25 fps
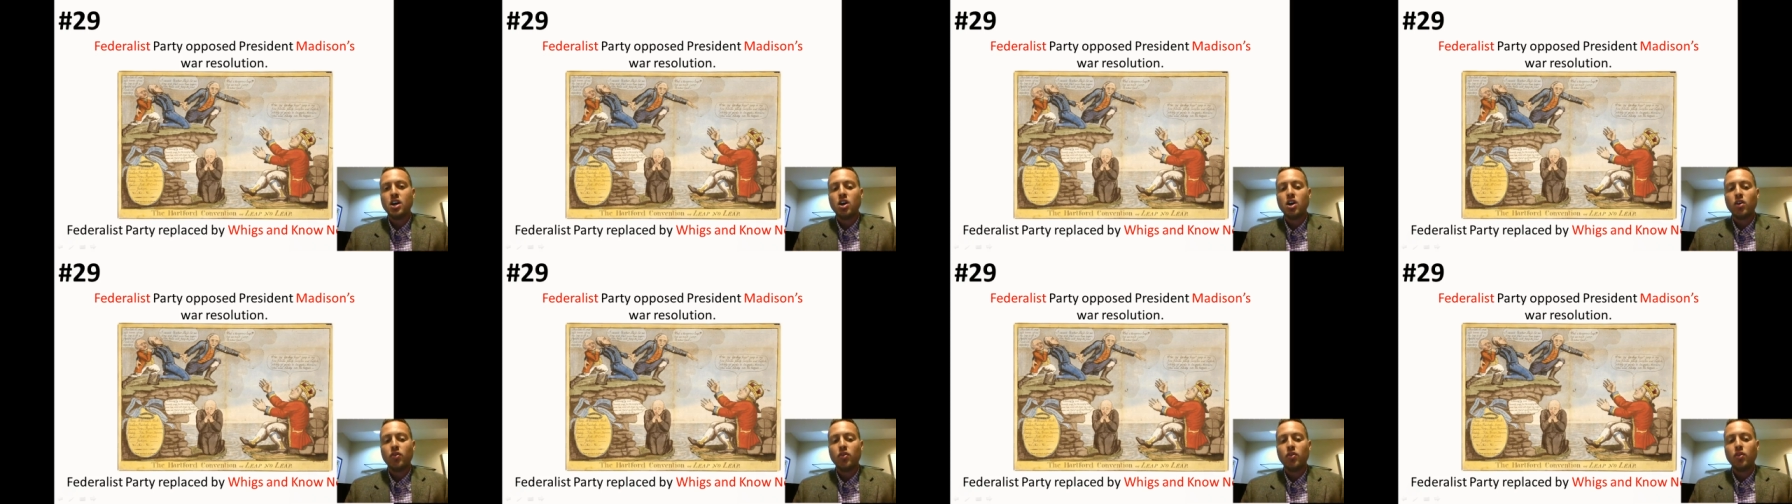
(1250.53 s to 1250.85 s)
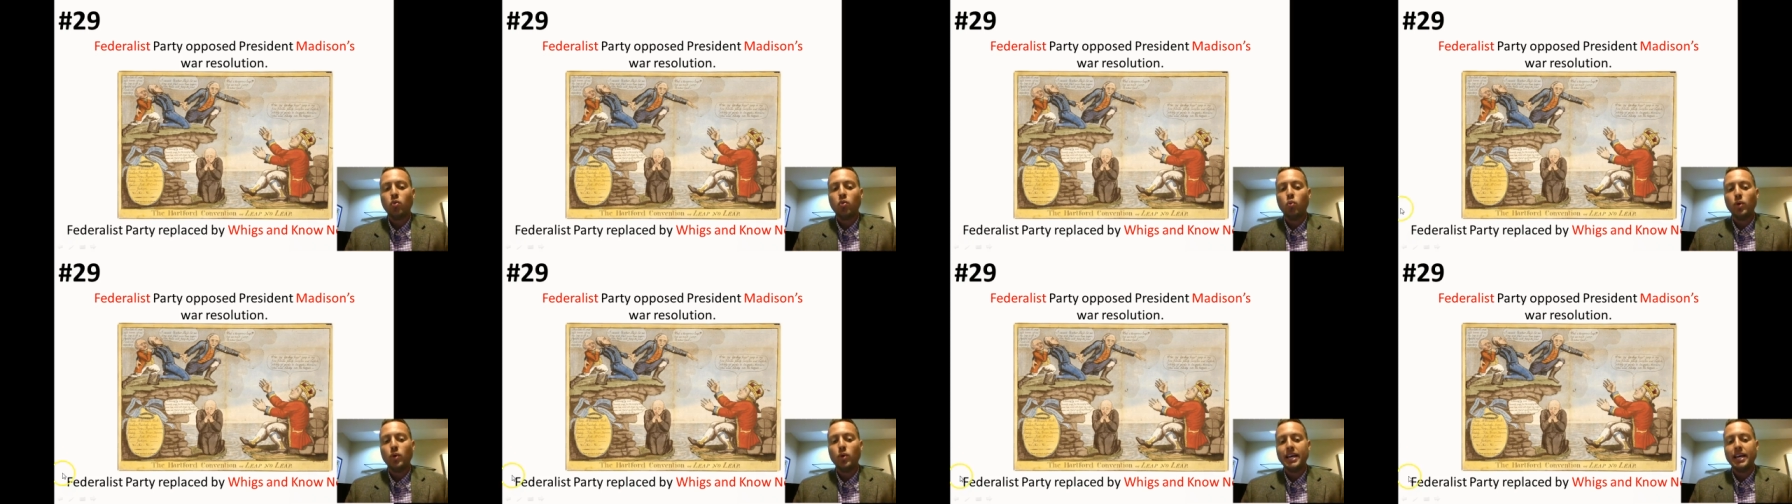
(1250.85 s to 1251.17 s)
the
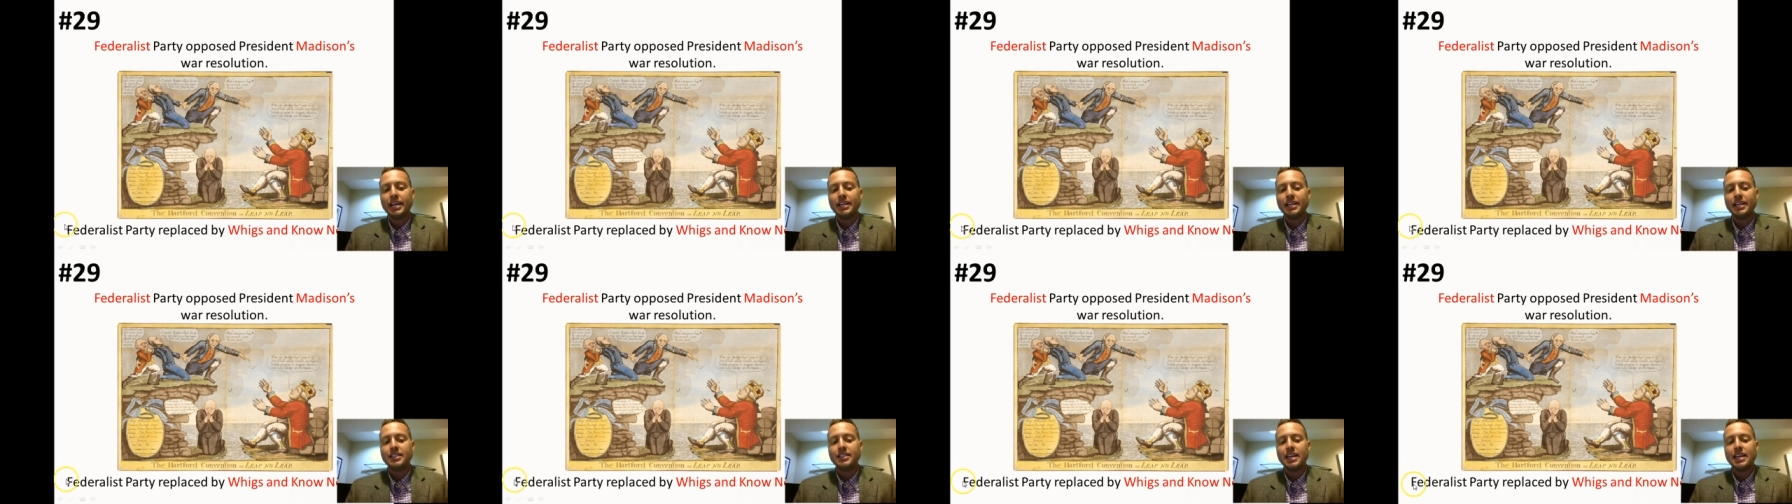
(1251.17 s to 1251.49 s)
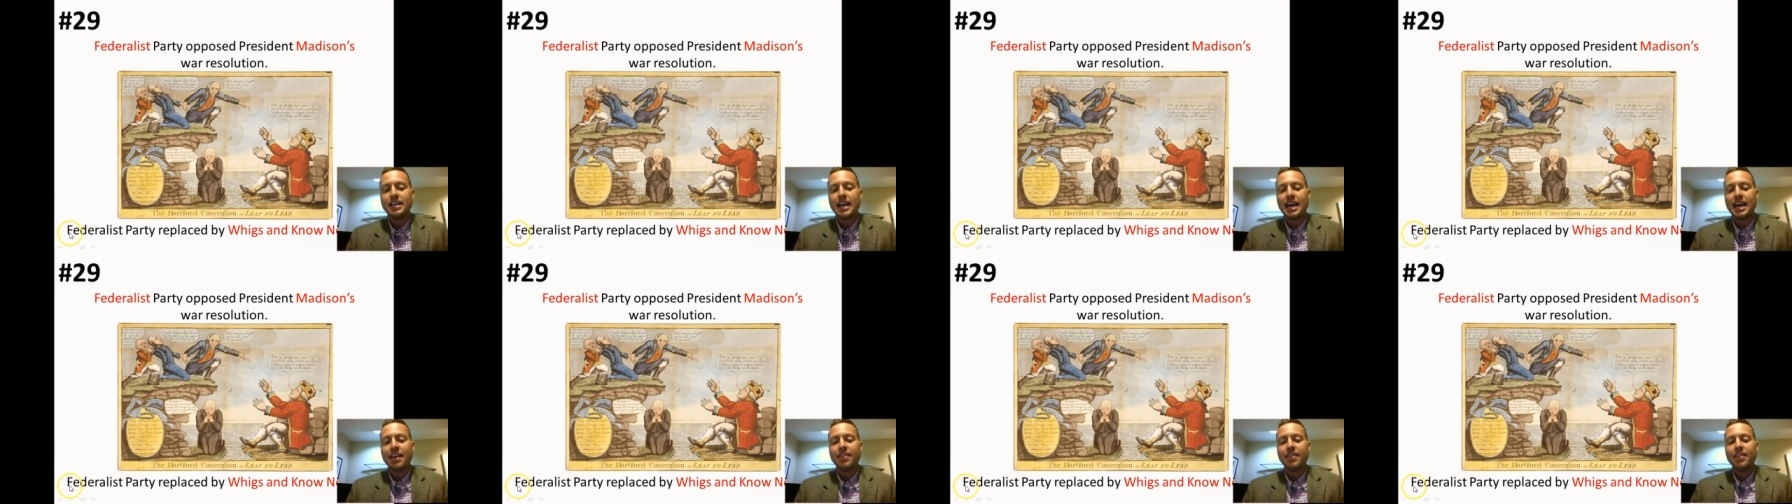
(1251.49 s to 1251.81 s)
Whigs
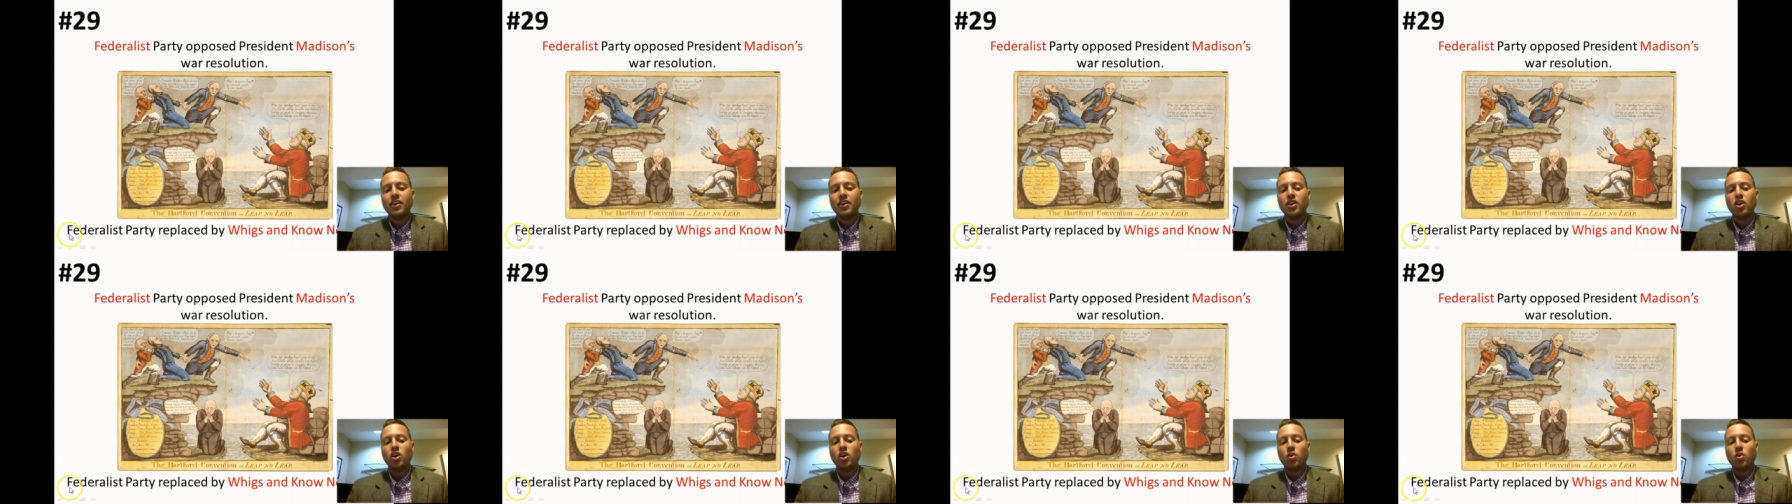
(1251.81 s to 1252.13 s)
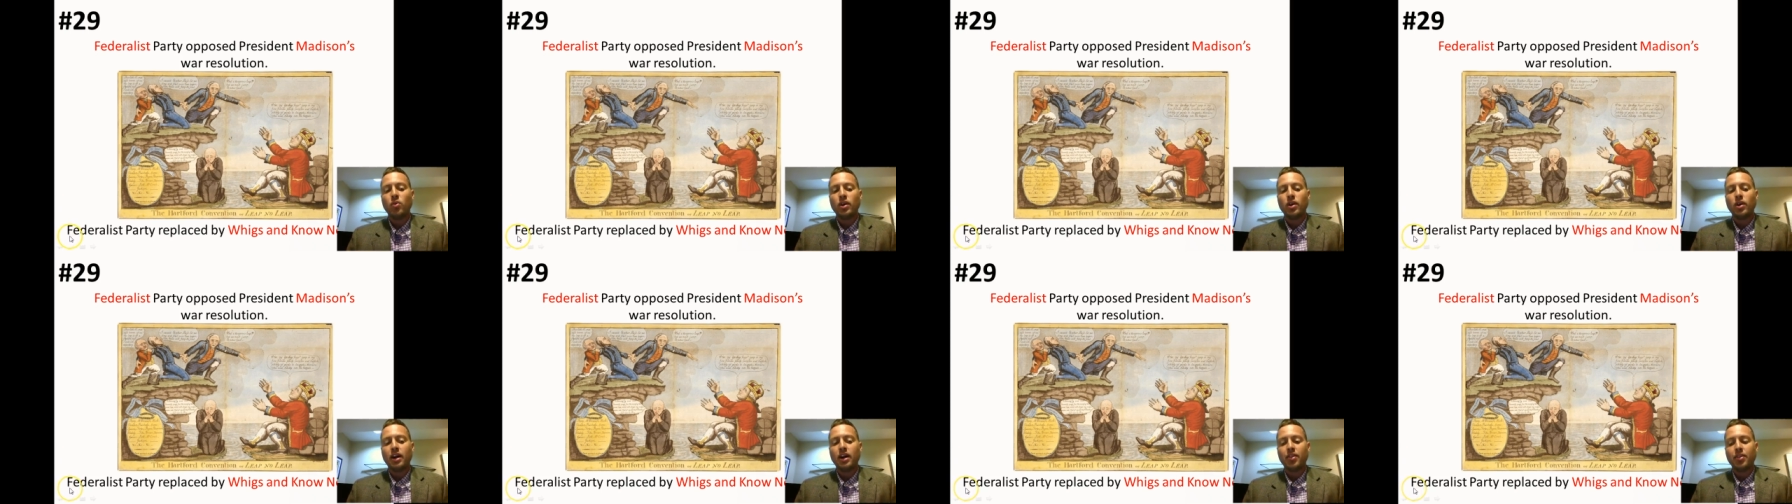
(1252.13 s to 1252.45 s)
and the
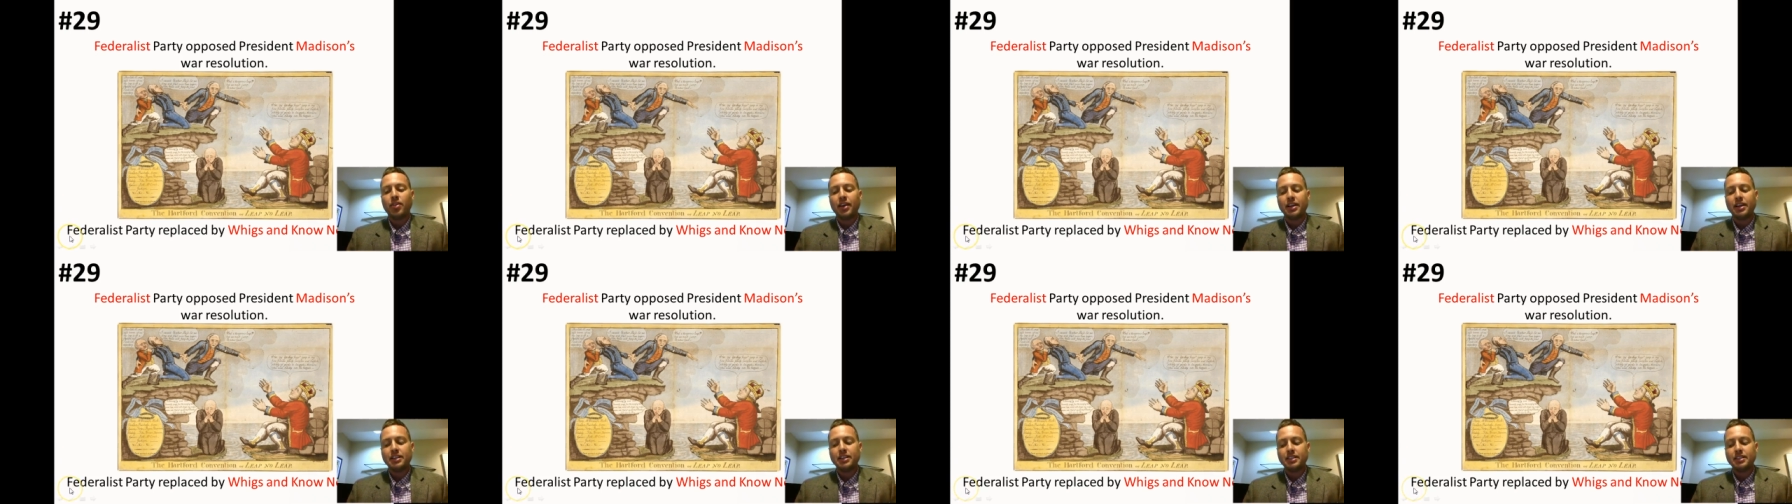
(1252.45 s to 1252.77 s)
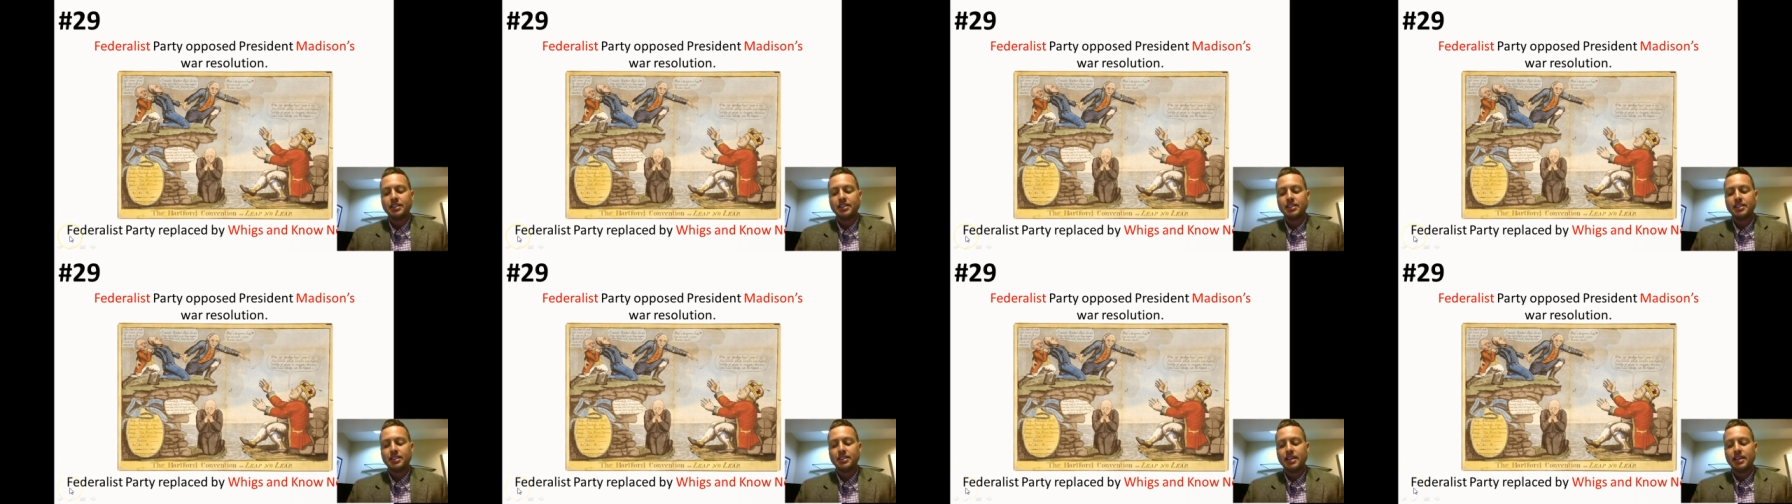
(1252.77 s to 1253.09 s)

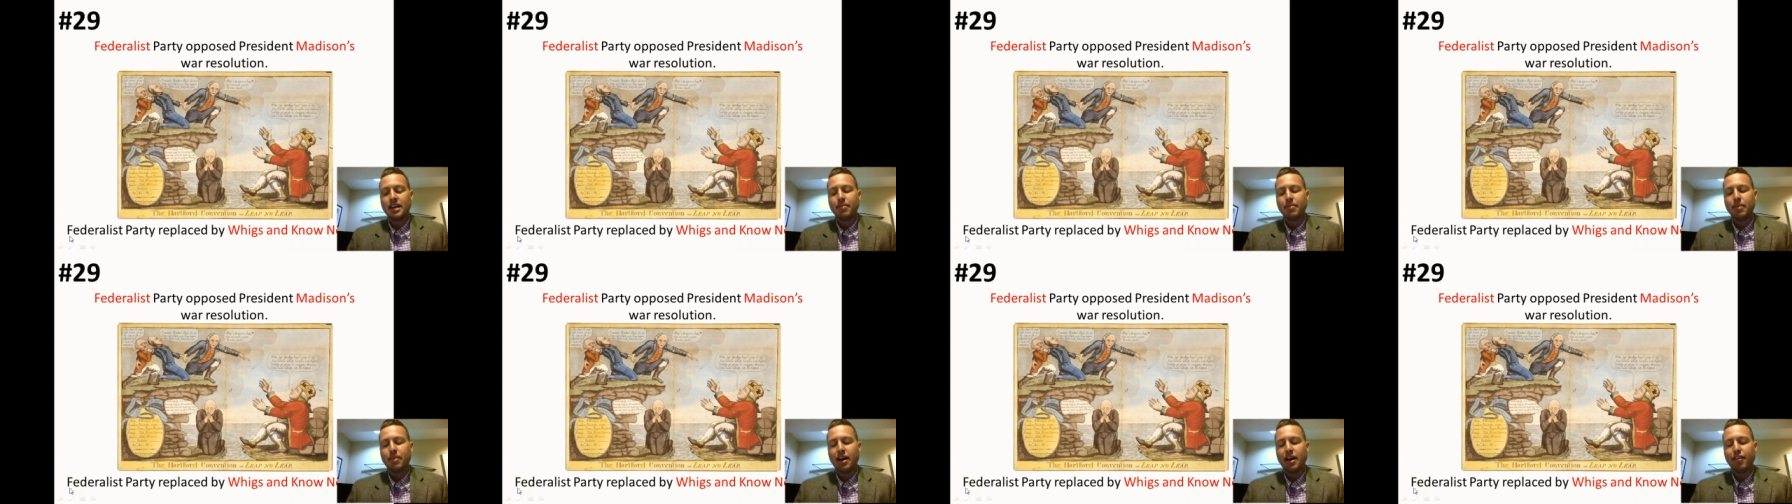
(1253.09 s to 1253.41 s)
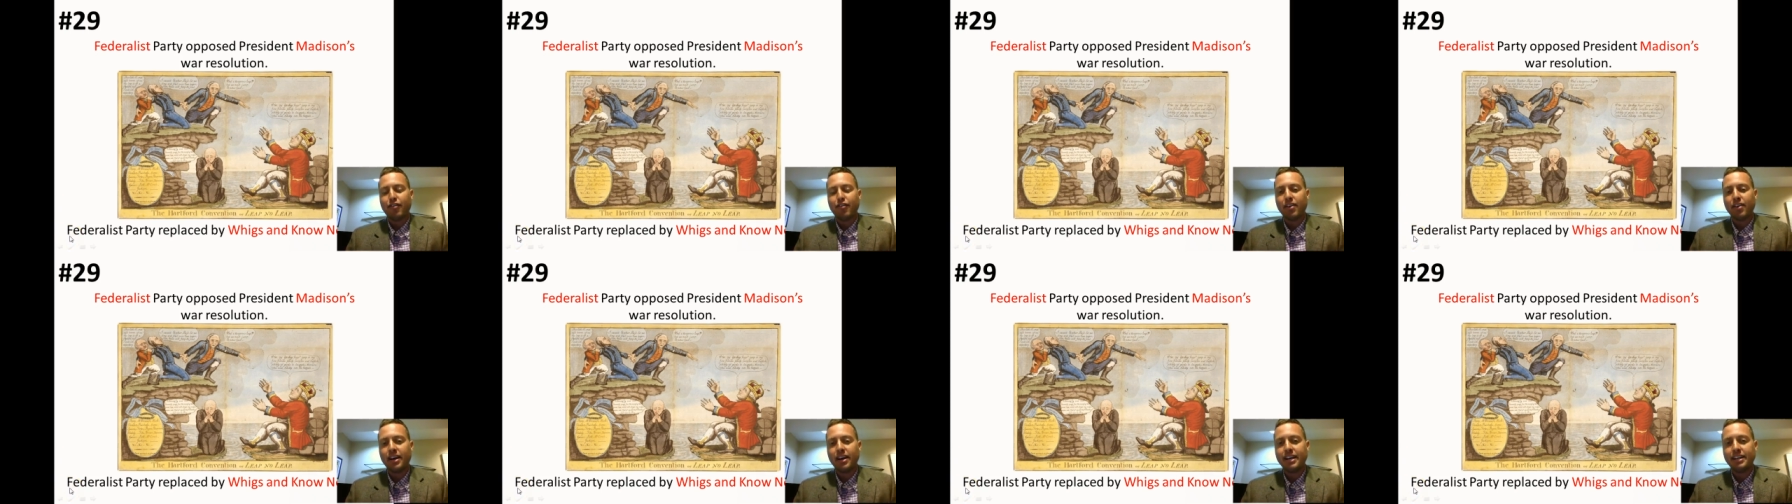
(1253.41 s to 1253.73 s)
Know-Nothings. And my
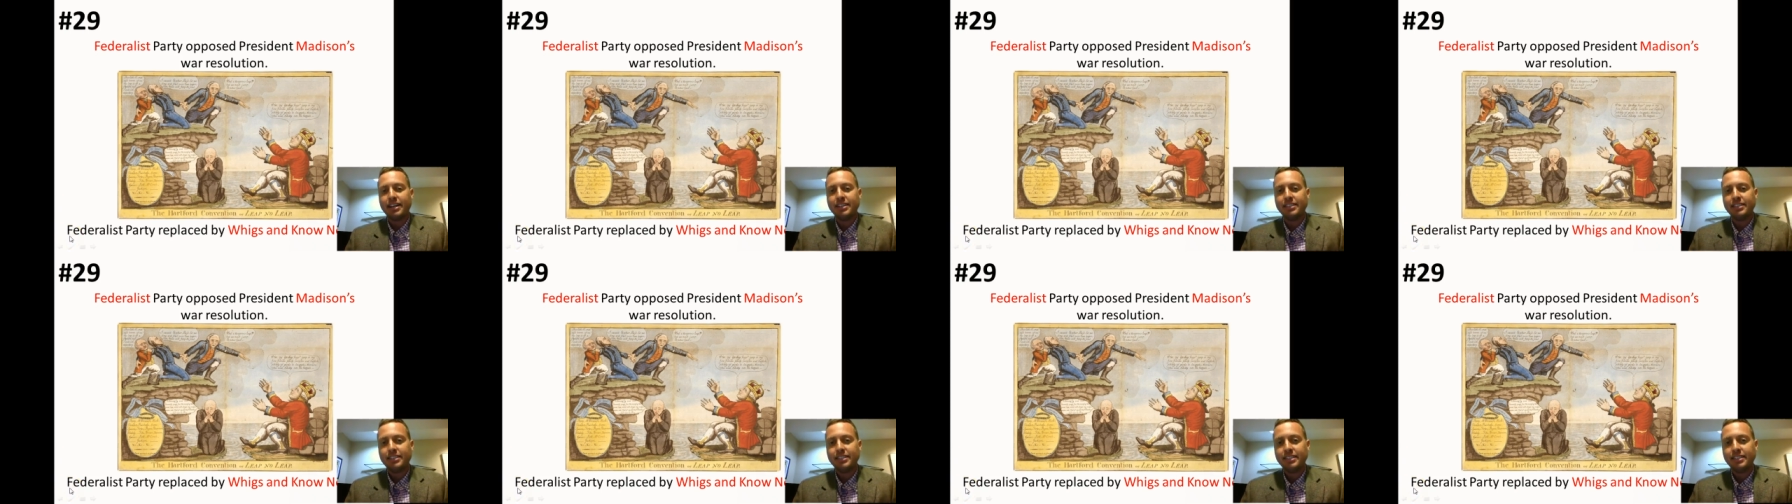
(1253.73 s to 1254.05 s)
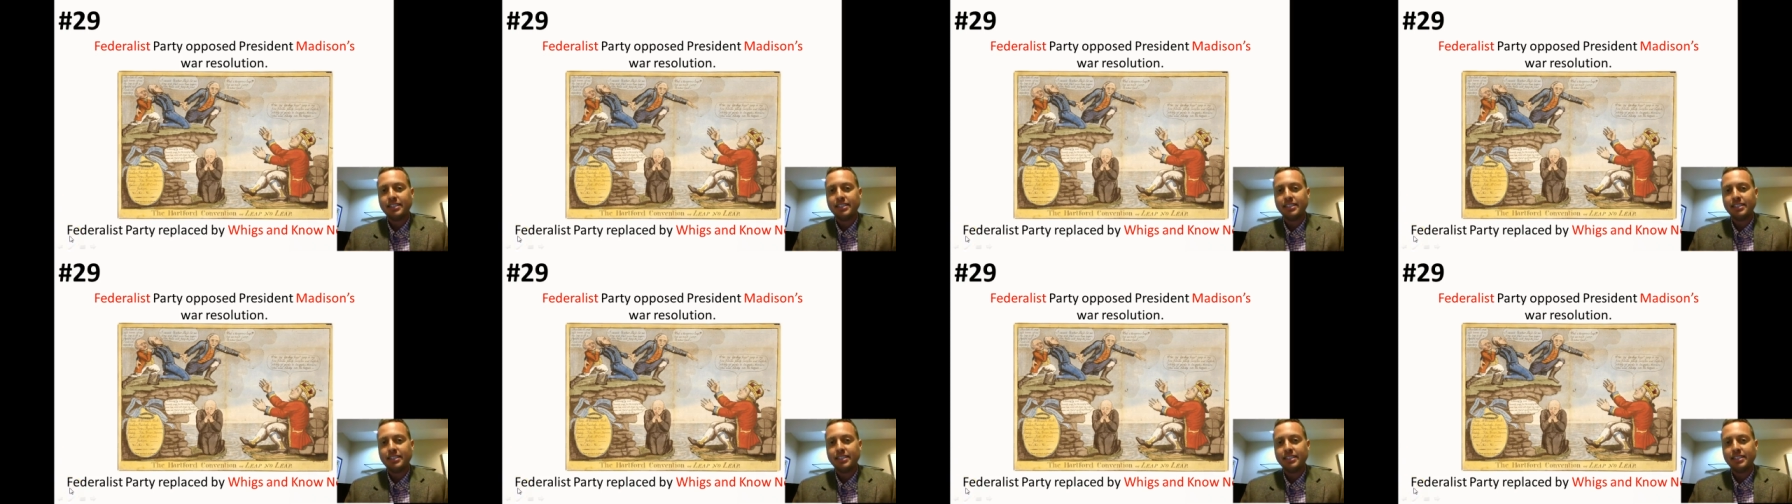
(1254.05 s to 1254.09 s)
friend,